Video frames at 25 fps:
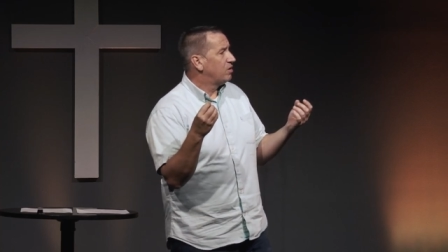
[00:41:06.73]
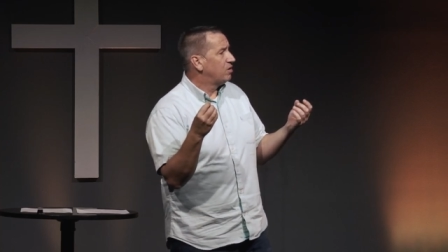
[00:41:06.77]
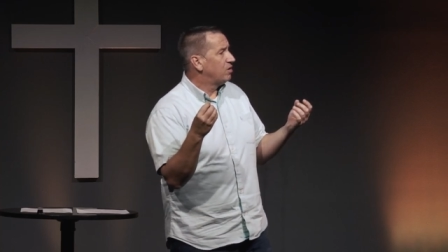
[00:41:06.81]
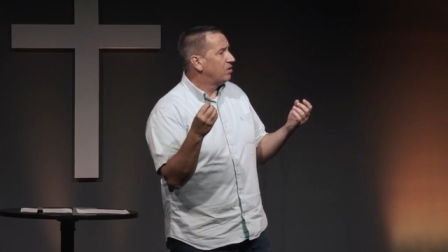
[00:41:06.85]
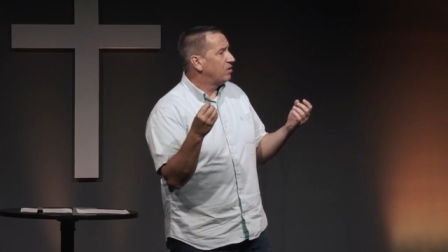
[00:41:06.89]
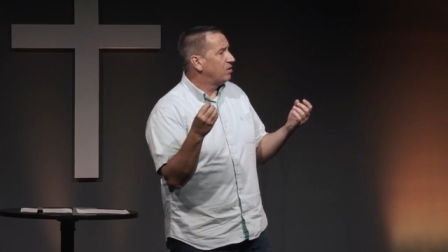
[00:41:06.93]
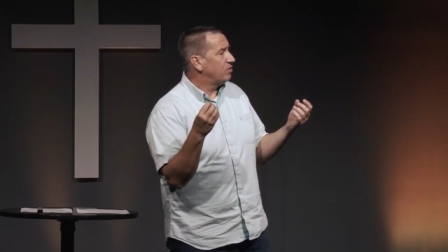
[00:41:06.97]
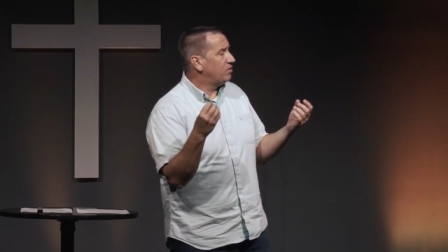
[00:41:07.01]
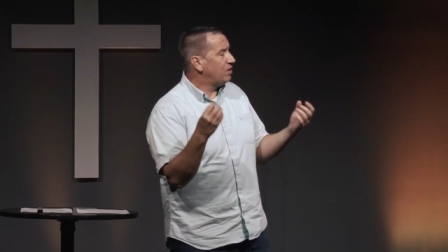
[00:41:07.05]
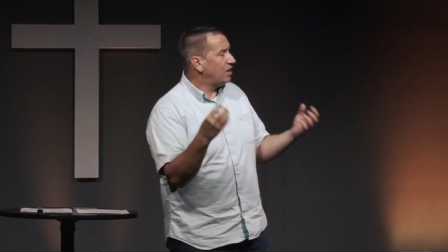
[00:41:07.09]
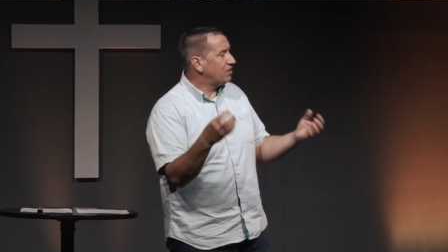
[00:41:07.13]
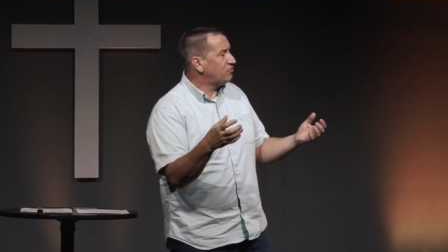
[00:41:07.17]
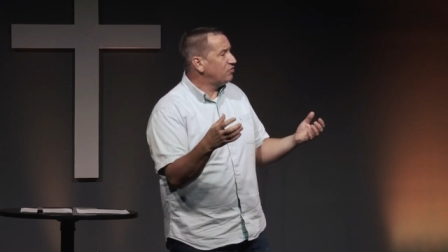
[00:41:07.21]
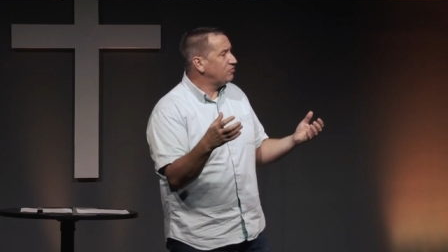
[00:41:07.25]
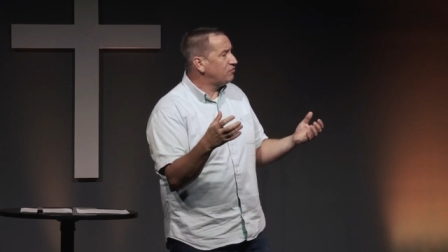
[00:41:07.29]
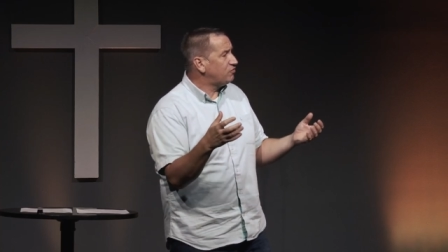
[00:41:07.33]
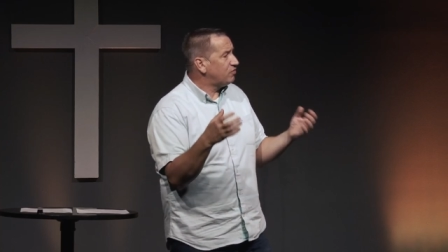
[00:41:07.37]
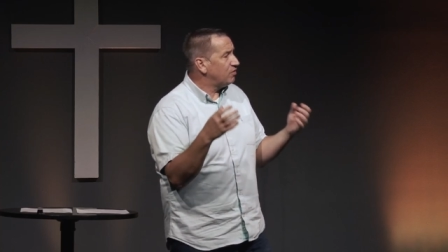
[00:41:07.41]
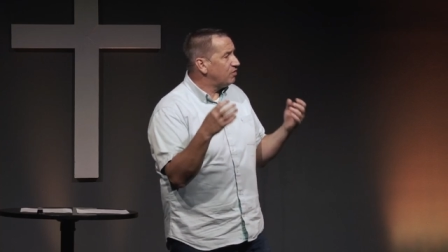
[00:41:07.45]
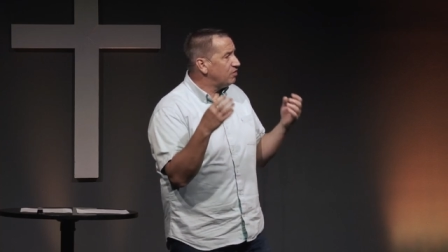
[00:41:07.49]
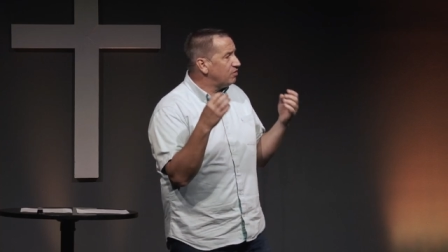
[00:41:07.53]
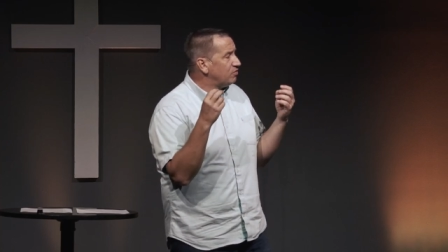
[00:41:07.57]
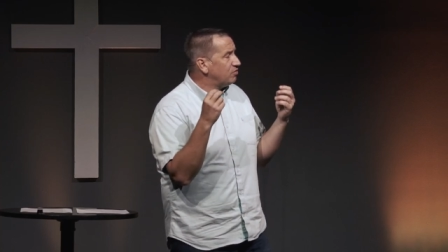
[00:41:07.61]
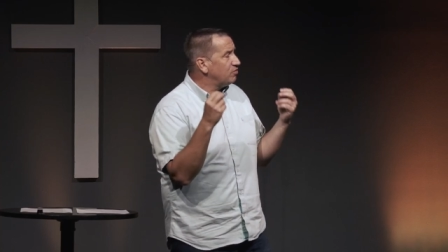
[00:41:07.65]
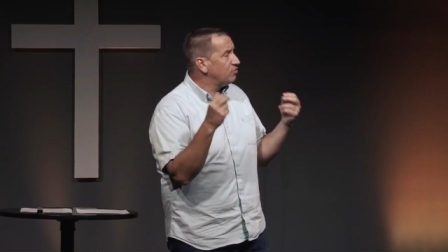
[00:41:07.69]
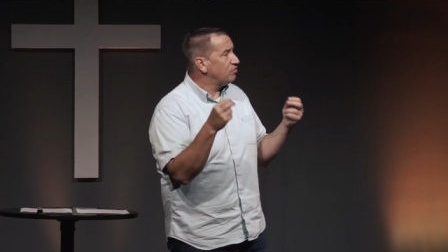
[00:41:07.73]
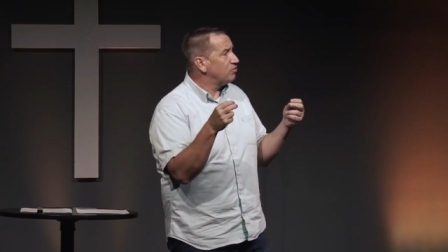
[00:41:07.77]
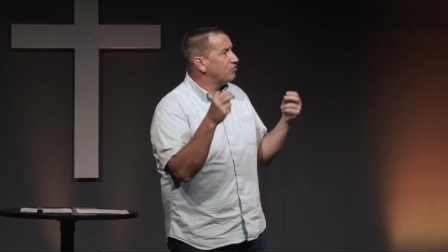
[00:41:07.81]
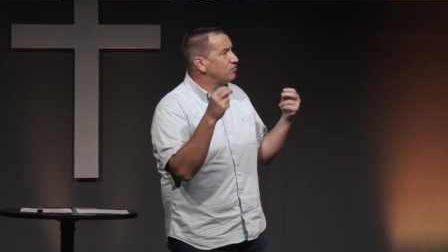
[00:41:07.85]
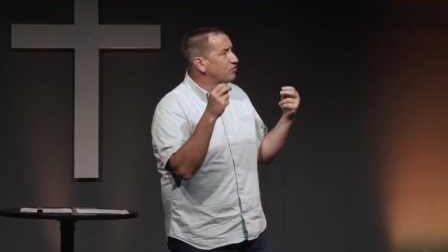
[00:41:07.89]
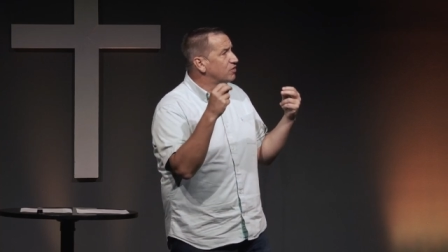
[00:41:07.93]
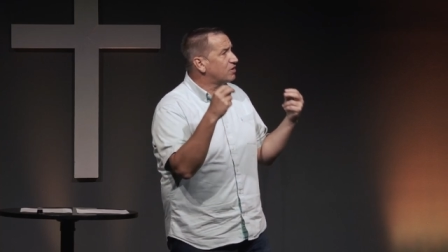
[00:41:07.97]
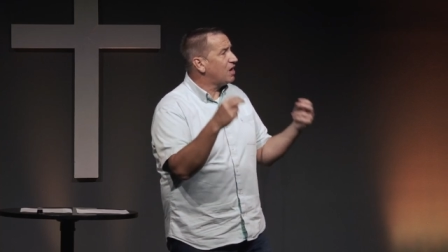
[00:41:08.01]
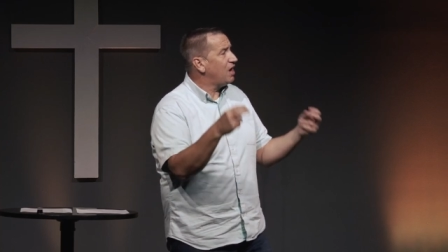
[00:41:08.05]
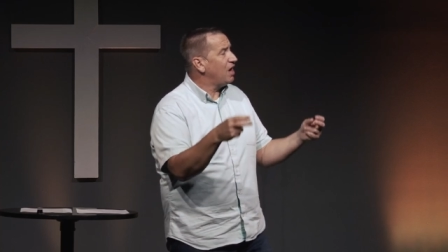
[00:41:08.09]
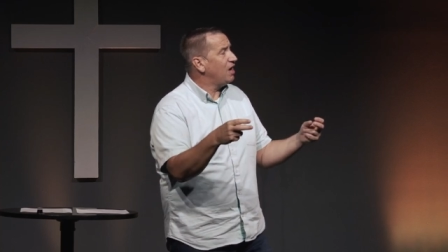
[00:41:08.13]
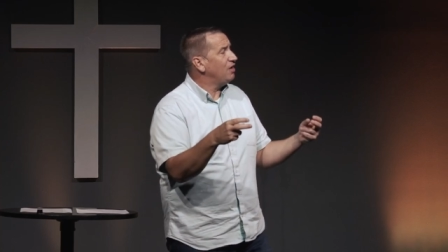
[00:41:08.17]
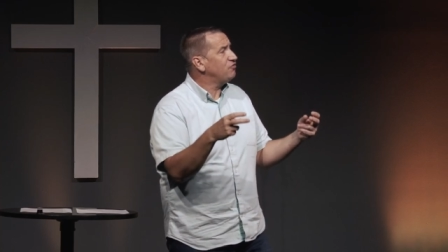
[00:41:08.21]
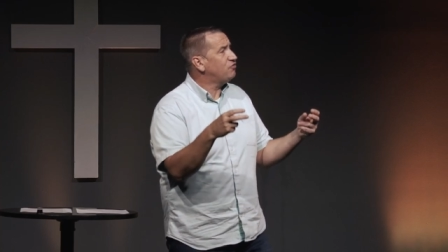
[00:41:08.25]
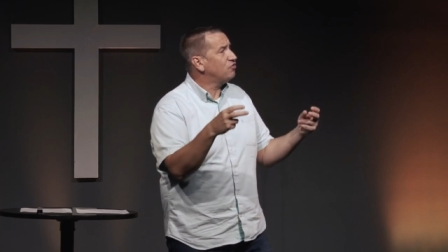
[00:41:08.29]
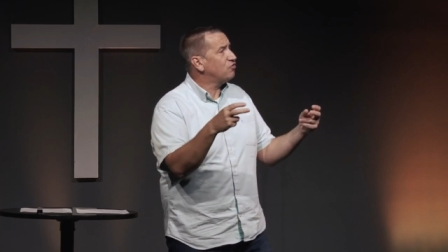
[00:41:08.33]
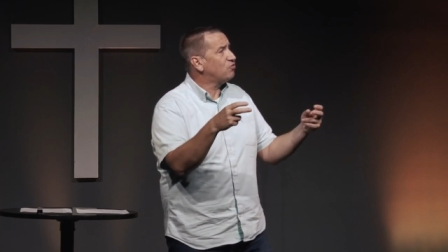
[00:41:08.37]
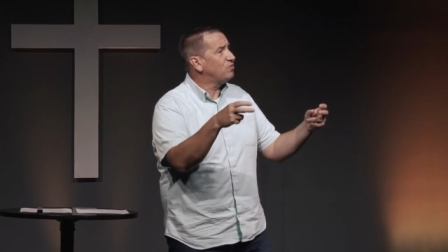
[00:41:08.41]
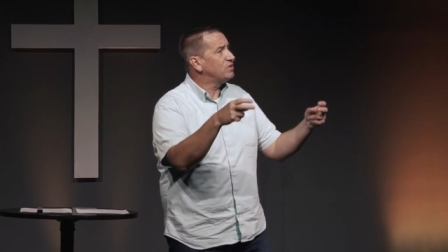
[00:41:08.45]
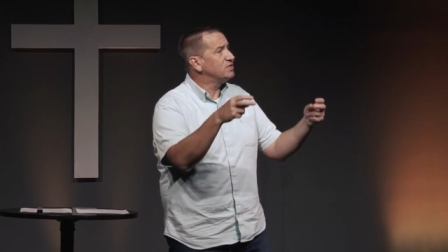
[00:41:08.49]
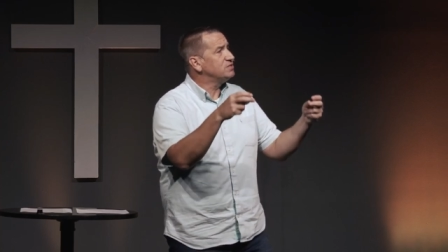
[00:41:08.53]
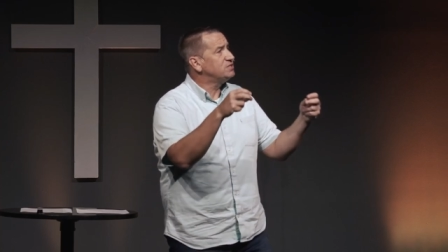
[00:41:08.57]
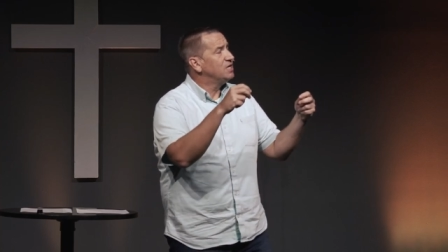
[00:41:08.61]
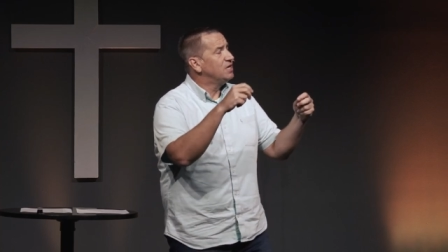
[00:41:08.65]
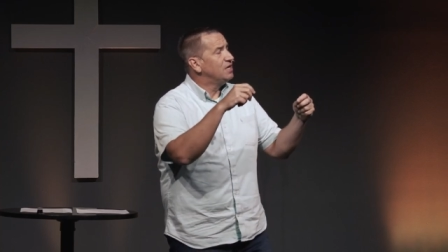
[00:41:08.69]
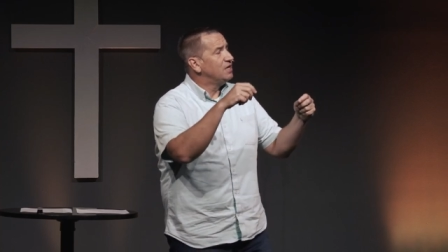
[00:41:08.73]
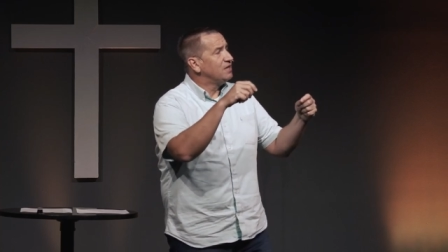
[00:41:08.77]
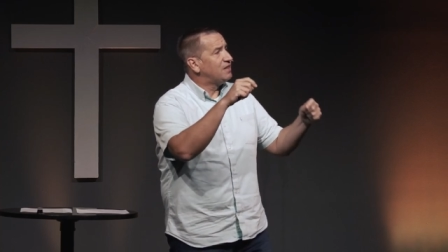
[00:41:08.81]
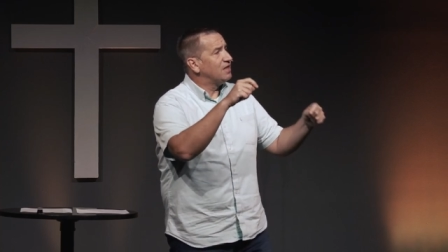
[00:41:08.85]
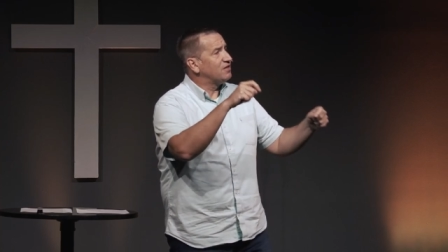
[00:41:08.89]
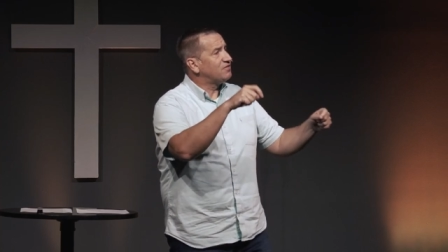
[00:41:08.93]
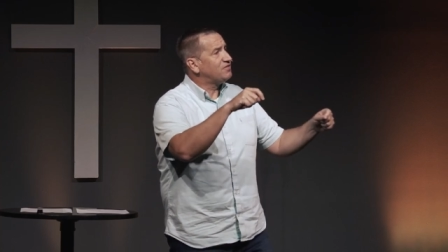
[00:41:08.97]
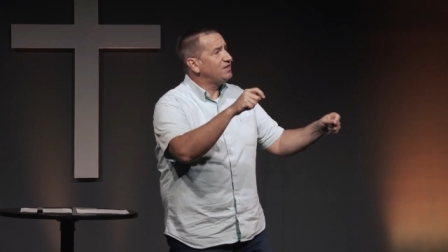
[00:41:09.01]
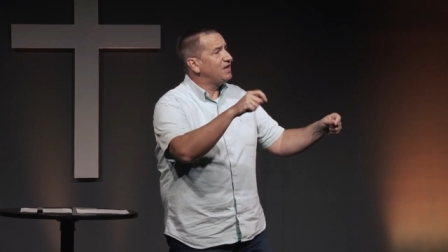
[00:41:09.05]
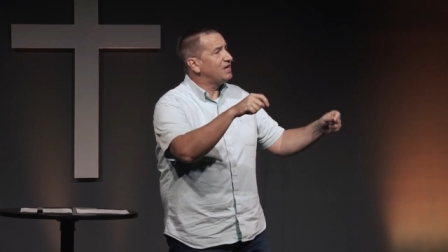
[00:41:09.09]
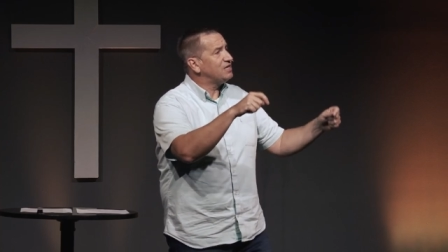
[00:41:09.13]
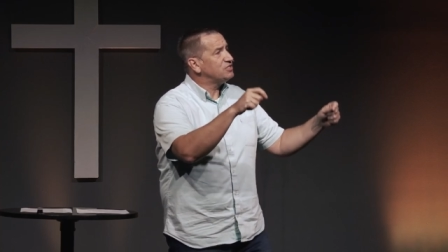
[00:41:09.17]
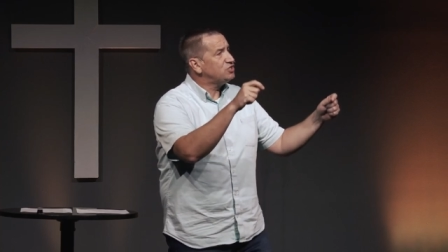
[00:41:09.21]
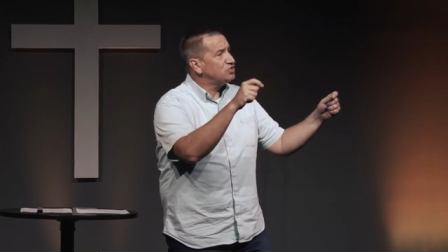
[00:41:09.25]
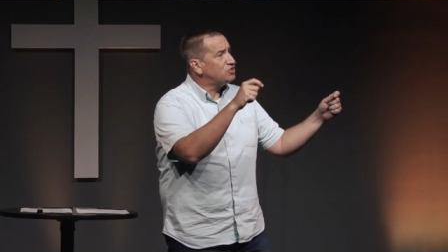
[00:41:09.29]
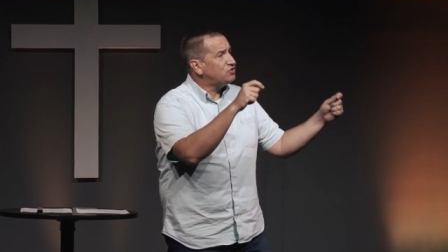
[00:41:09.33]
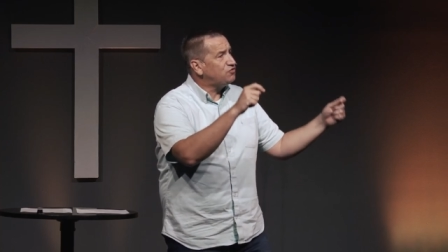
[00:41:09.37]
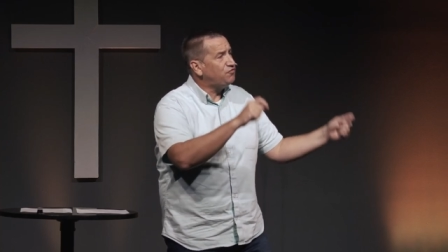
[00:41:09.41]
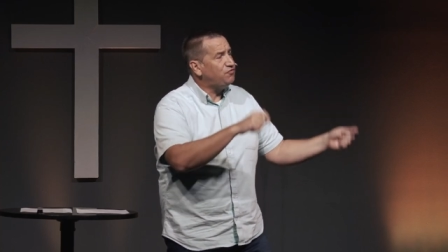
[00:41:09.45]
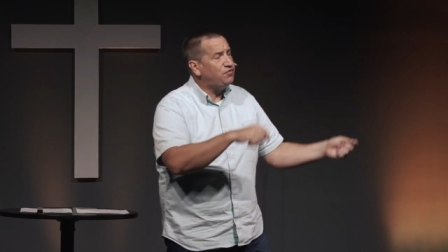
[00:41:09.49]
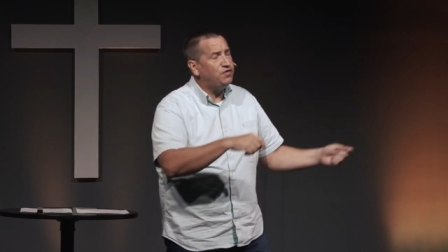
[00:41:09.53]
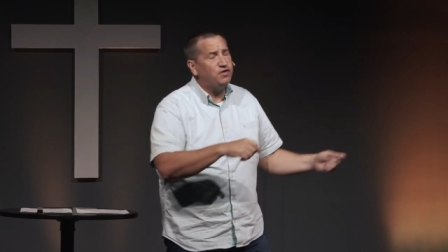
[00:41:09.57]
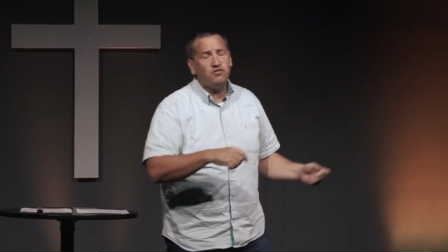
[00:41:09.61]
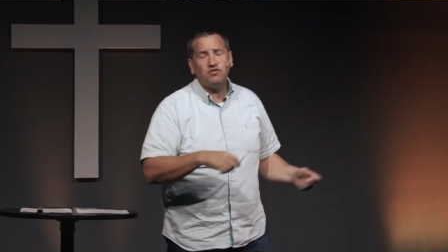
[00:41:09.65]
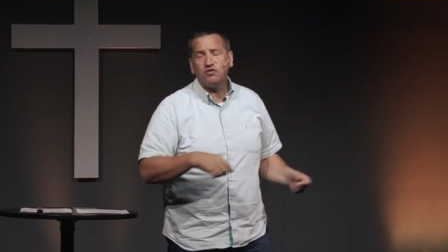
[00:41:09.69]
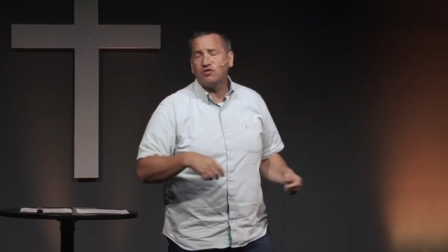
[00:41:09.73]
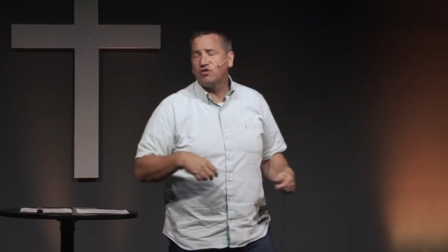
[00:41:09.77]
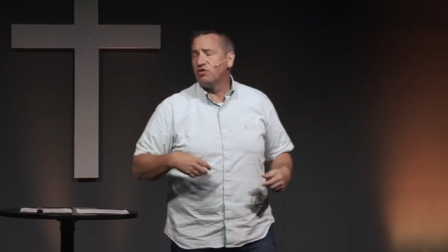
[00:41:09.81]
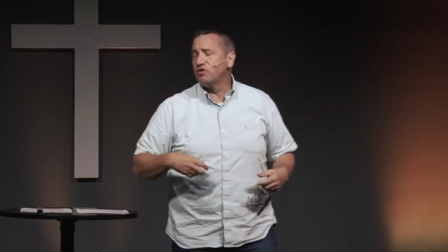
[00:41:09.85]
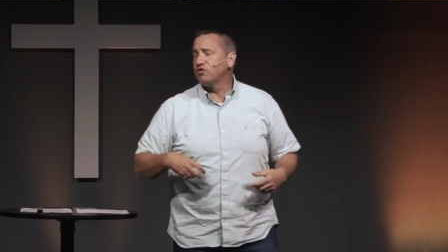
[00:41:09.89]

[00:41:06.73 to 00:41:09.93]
not just uh, there's a consequence that's not just physical.